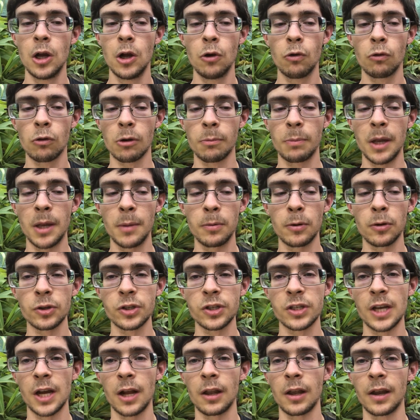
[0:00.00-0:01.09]
where people
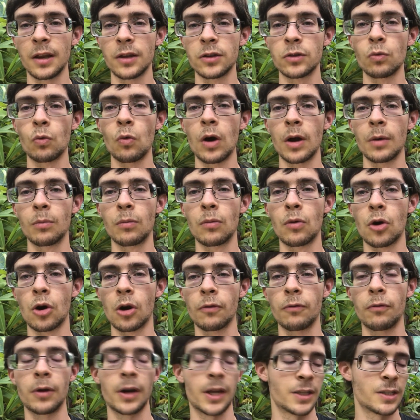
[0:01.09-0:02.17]
sell it as one morph
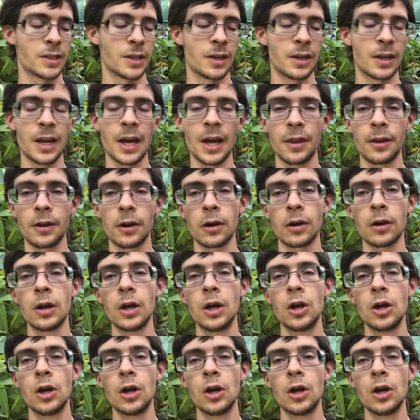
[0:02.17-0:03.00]
when it's another,